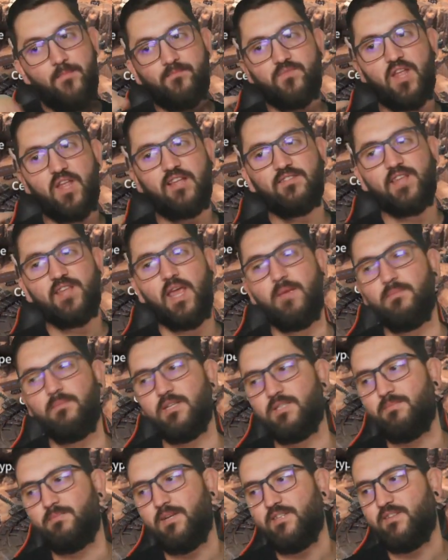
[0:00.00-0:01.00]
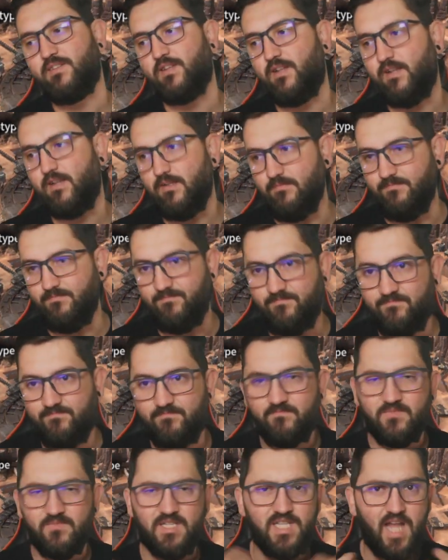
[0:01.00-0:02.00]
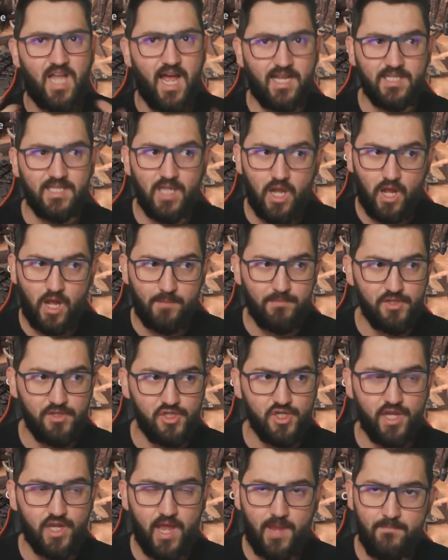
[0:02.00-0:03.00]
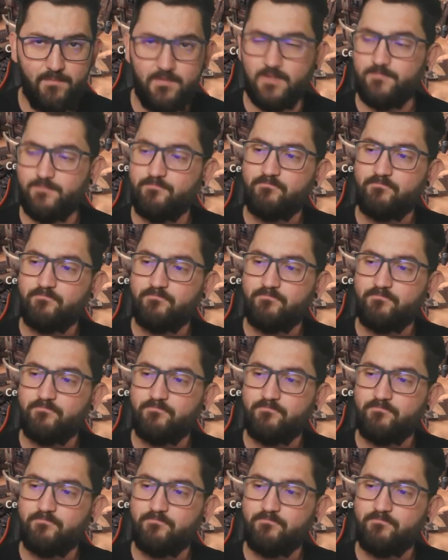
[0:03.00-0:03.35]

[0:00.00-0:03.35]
This game is basically an idle RPG game,